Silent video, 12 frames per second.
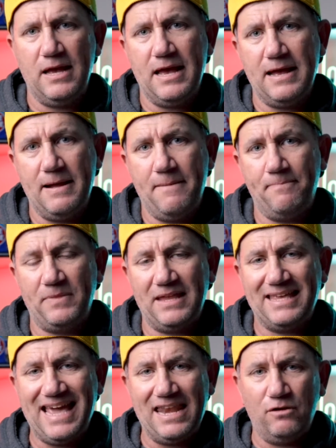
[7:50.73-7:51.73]

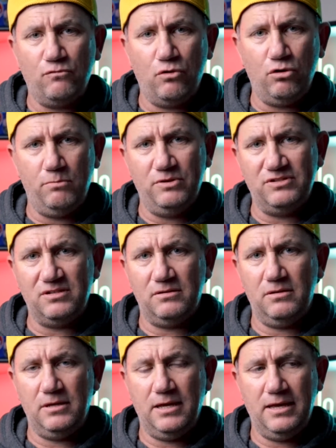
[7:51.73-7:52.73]
Canon rumours,
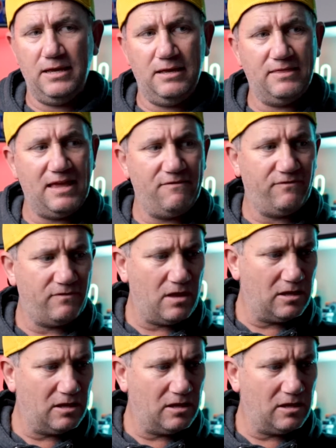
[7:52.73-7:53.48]
they've